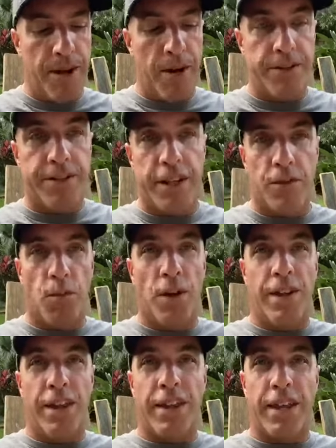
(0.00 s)
But I would say is
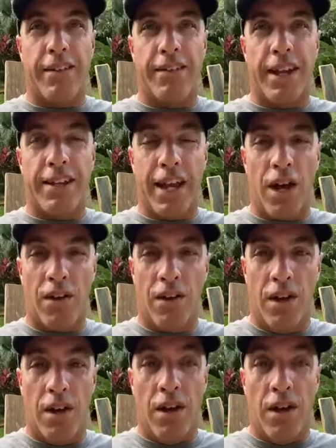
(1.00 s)
one of the things I tell